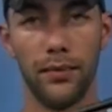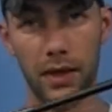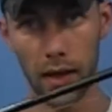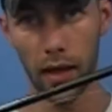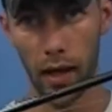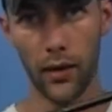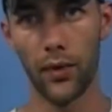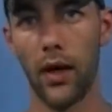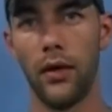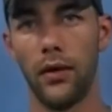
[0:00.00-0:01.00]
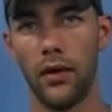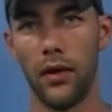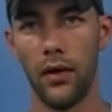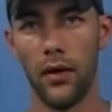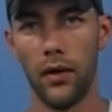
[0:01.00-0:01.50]
TI rod,
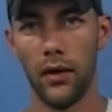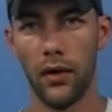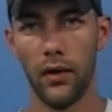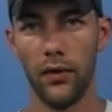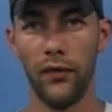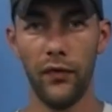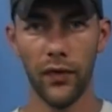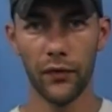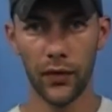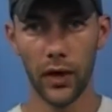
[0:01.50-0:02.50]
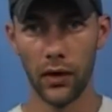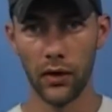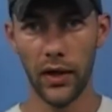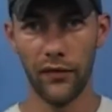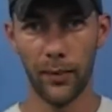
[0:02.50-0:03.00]
feel free to
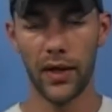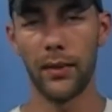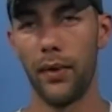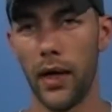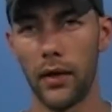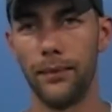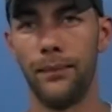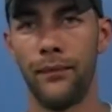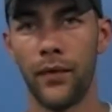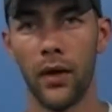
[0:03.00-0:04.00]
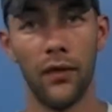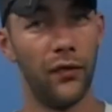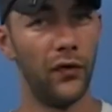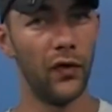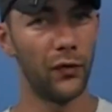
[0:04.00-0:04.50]
leave them at the bottom.
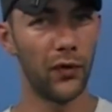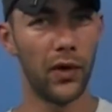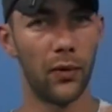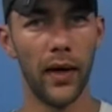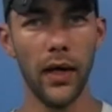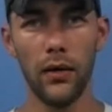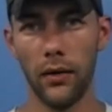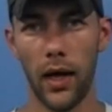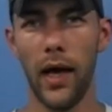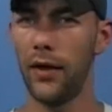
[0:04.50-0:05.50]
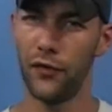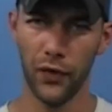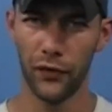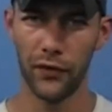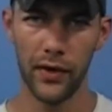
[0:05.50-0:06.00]
Feel free to rate, and
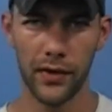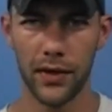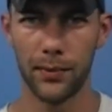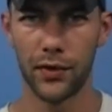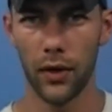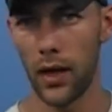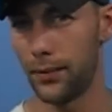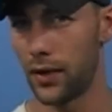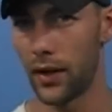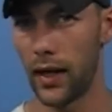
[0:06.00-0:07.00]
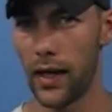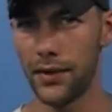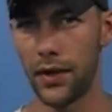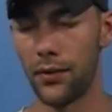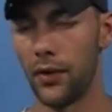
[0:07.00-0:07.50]
feel free to subscribe to the
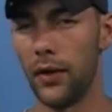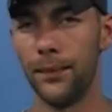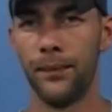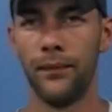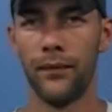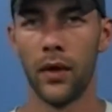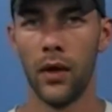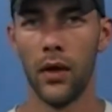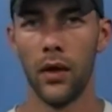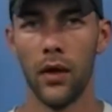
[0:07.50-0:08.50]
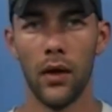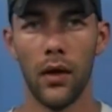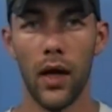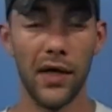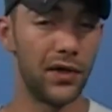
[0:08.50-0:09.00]
casting reel.
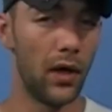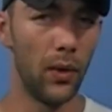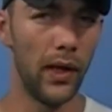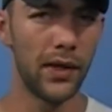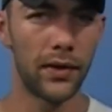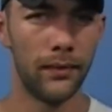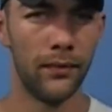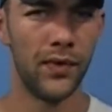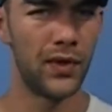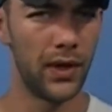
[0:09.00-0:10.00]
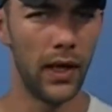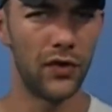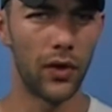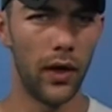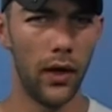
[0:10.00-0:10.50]
As always, stay
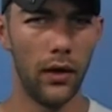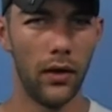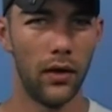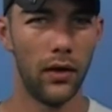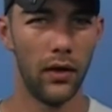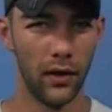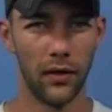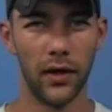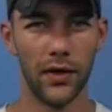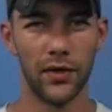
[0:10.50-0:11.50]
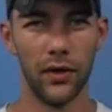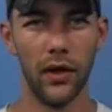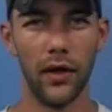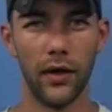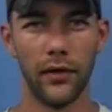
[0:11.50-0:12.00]
dry, and I'll catch you
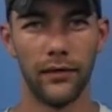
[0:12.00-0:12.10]
later.